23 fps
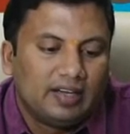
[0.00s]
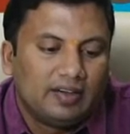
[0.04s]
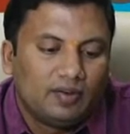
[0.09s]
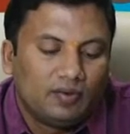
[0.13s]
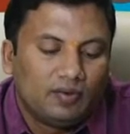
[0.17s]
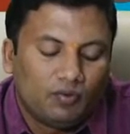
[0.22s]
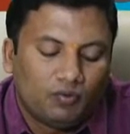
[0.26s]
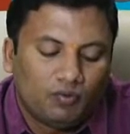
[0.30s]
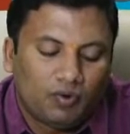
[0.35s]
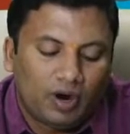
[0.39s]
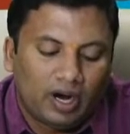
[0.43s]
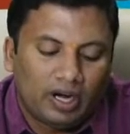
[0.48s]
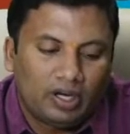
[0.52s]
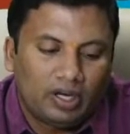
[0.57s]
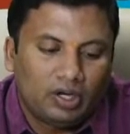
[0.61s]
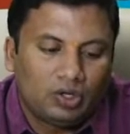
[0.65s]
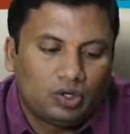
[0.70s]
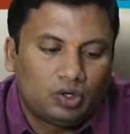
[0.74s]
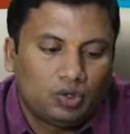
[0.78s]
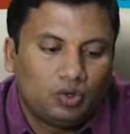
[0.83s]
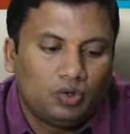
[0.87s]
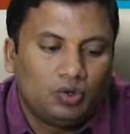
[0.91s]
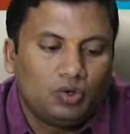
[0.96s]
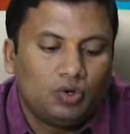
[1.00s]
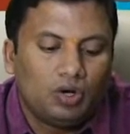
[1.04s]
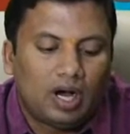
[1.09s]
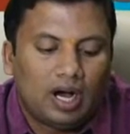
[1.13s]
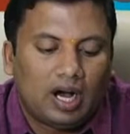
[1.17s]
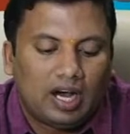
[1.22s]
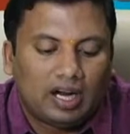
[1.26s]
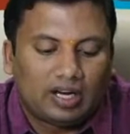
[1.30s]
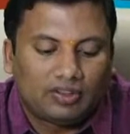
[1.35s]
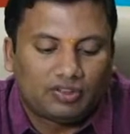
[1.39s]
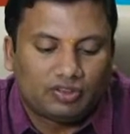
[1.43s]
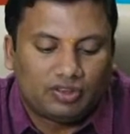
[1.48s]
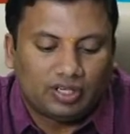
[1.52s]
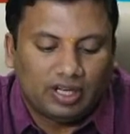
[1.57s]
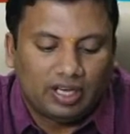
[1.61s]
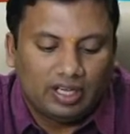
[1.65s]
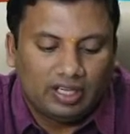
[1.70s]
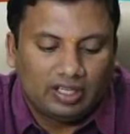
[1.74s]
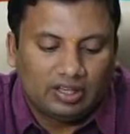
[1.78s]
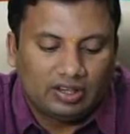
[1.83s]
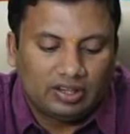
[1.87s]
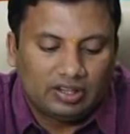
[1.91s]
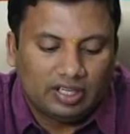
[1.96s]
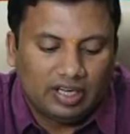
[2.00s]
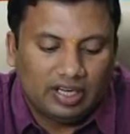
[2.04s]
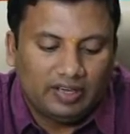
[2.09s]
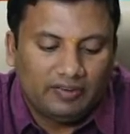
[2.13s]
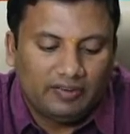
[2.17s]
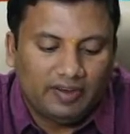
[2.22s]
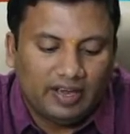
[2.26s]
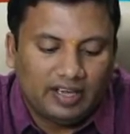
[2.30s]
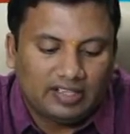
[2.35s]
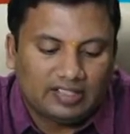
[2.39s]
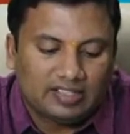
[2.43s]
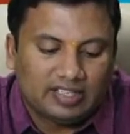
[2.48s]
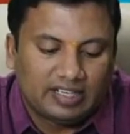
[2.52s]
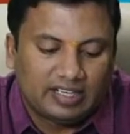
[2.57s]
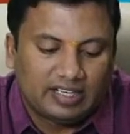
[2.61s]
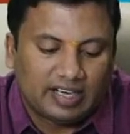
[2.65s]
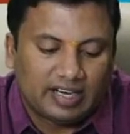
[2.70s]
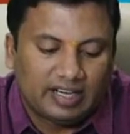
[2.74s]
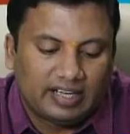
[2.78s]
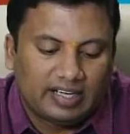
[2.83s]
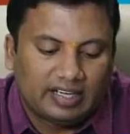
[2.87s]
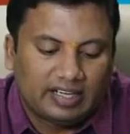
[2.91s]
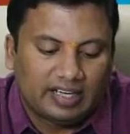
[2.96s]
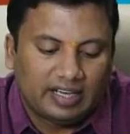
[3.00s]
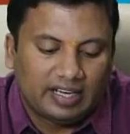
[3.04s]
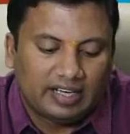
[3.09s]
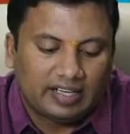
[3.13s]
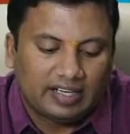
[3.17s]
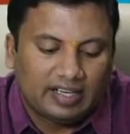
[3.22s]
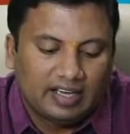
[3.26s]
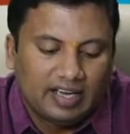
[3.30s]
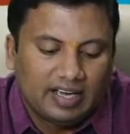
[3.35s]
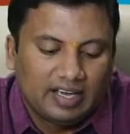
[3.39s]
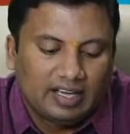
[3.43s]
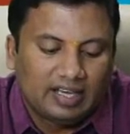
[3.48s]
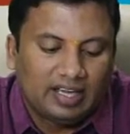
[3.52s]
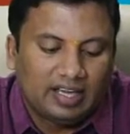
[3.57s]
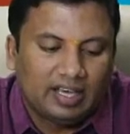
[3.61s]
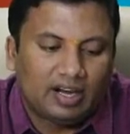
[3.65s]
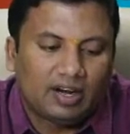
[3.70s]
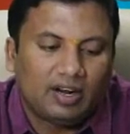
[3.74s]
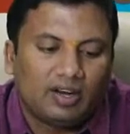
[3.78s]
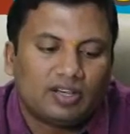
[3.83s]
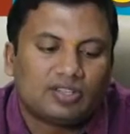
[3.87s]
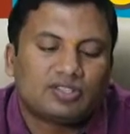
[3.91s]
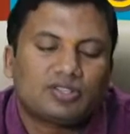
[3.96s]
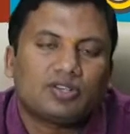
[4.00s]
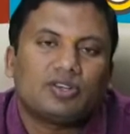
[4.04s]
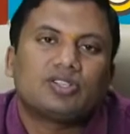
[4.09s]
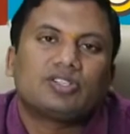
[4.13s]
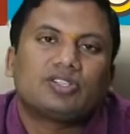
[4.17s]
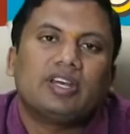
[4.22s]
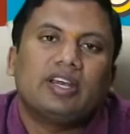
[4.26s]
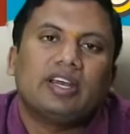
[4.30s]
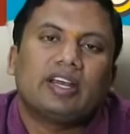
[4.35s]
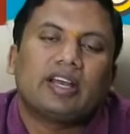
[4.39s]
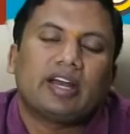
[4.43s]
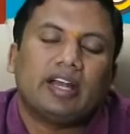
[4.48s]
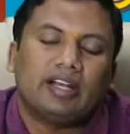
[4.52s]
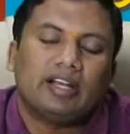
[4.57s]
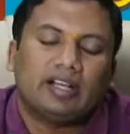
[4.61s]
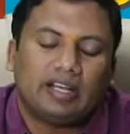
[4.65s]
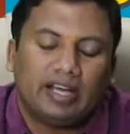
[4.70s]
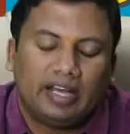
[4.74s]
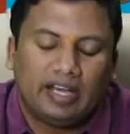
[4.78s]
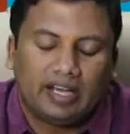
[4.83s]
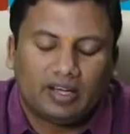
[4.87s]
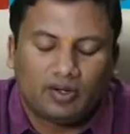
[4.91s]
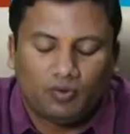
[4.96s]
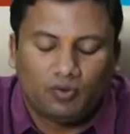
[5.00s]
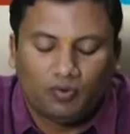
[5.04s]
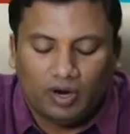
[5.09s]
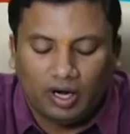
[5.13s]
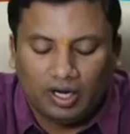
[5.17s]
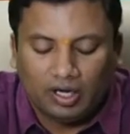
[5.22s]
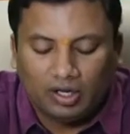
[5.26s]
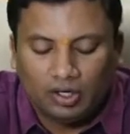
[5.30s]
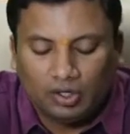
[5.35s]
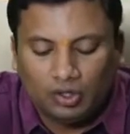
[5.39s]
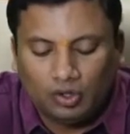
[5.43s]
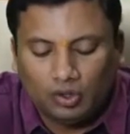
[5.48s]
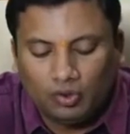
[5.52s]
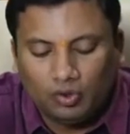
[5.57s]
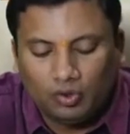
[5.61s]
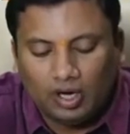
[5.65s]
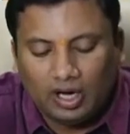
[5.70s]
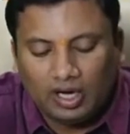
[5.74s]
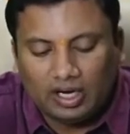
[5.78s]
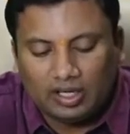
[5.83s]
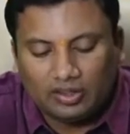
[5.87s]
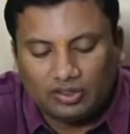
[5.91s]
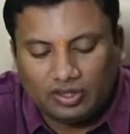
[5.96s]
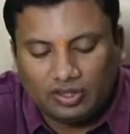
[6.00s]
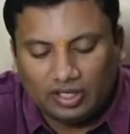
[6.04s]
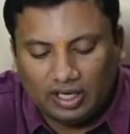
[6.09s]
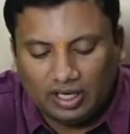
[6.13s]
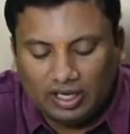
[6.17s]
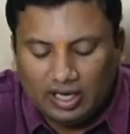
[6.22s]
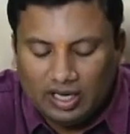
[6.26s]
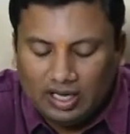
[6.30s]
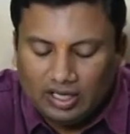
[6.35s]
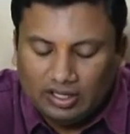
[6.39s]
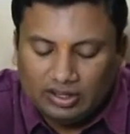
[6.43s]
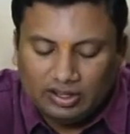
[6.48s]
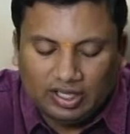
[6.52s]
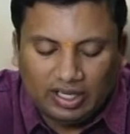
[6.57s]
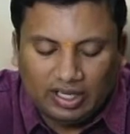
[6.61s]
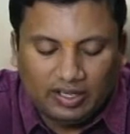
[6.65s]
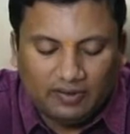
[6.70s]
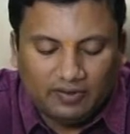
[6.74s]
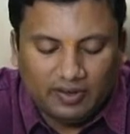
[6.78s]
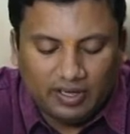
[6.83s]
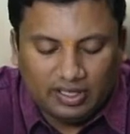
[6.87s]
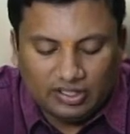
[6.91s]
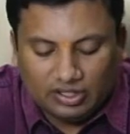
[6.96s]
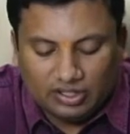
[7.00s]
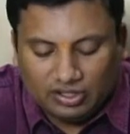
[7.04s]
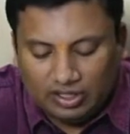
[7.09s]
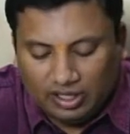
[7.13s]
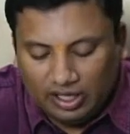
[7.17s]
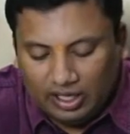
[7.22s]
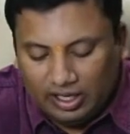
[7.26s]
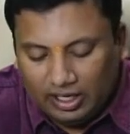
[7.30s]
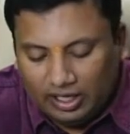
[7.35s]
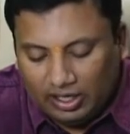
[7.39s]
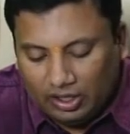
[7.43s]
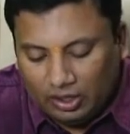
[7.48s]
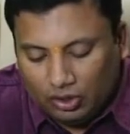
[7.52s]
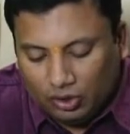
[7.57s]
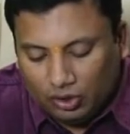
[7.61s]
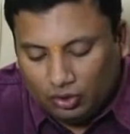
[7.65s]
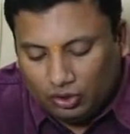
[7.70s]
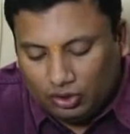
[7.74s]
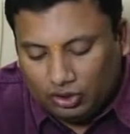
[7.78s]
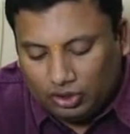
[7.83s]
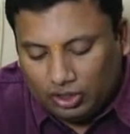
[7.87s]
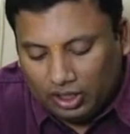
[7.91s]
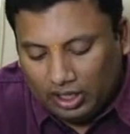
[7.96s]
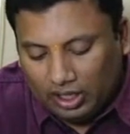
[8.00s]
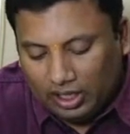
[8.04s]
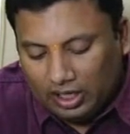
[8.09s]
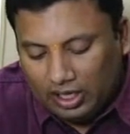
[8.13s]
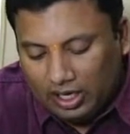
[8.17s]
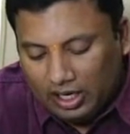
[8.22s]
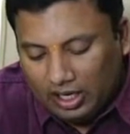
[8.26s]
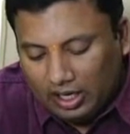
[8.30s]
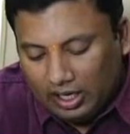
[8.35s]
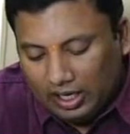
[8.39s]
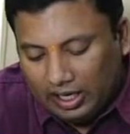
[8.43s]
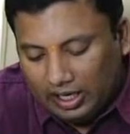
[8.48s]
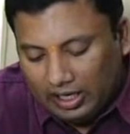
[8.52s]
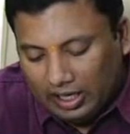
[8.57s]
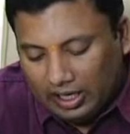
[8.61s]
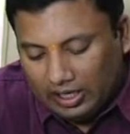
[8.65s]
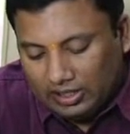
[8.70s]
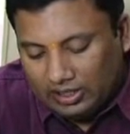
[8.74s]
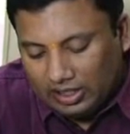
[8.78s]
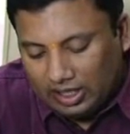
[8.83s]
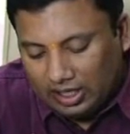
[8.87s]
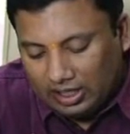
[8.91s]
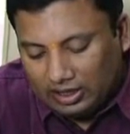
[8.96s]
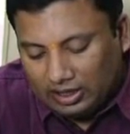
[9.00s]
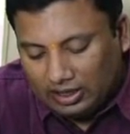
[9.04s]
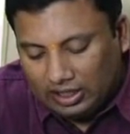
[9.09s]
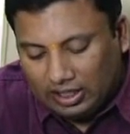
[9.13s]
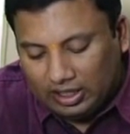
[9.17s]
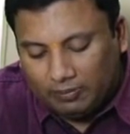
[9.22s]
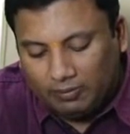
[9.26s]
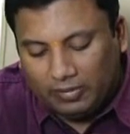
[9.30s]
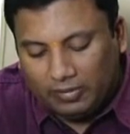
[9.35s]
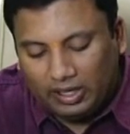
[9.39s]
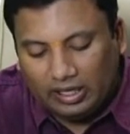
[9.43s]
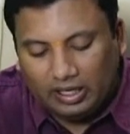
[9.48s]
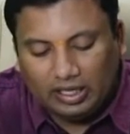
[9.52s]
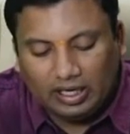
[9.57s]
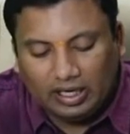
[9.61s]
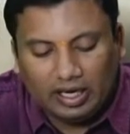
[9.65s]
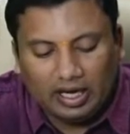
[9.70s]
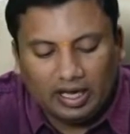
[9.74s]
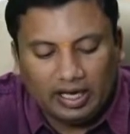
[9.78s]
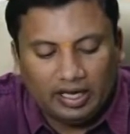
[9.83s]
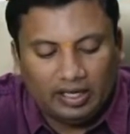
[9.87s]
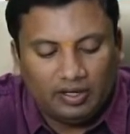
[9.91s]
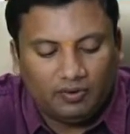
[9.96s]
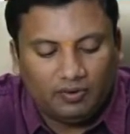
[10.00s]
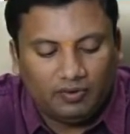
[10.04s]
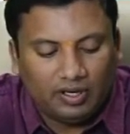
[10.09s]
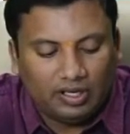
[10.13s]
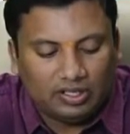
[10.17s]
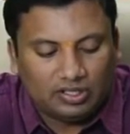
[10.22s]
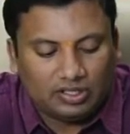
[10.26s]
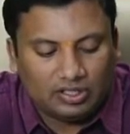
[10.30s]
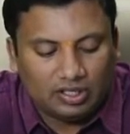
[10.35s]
1, 2 or 3. 3 ways it can take. Here also C can take 1, 2 or 3. 3 ways. 3 into 3. It is nothing but 9 ways.